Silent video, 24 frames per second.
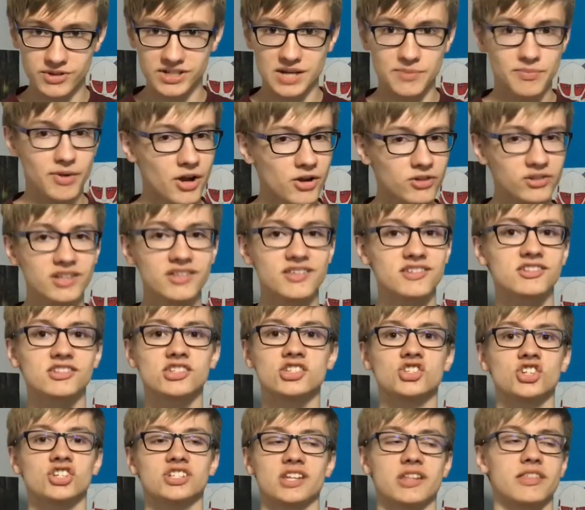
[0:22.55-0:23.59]
Apparently this is
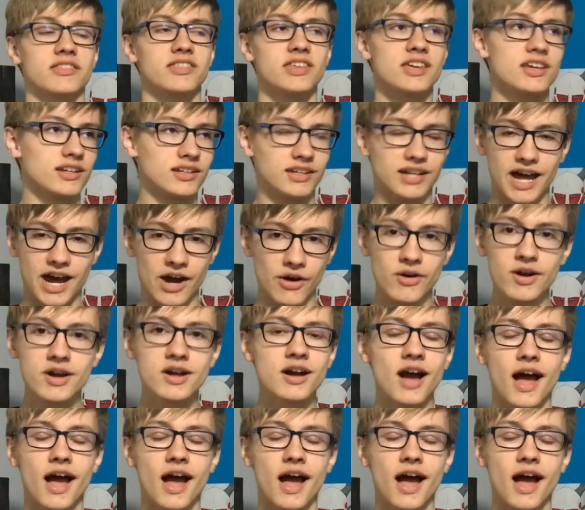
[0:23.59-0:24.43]
just a thing now.